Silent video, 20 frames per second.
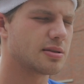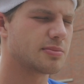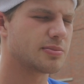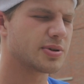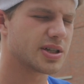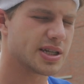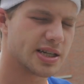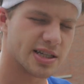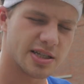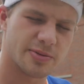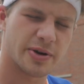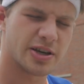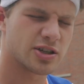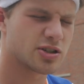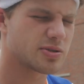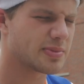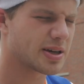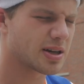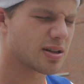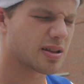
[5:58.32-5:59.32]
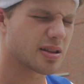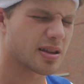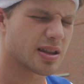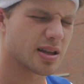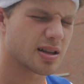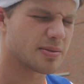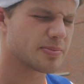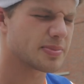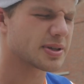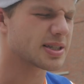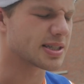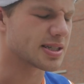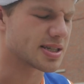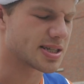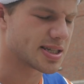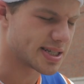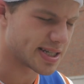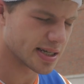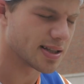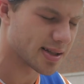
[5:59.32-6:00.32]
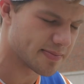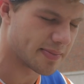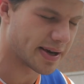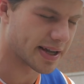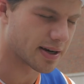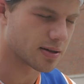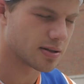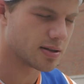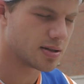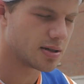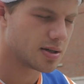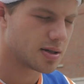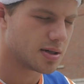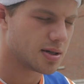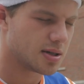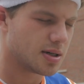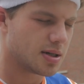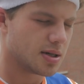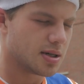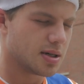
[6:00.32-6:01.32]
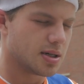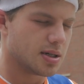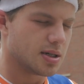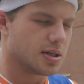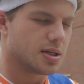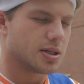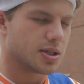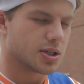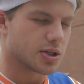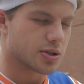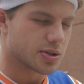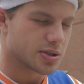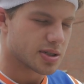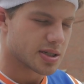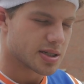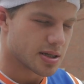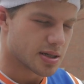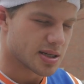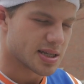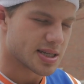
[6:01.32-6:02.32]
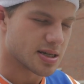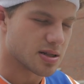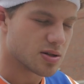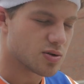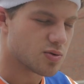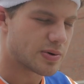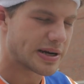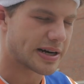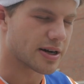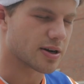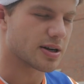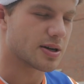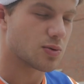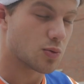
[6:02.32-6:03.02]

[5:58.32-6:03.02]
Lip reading: Participation medal in the Olympics is still a medal. You're still a winner.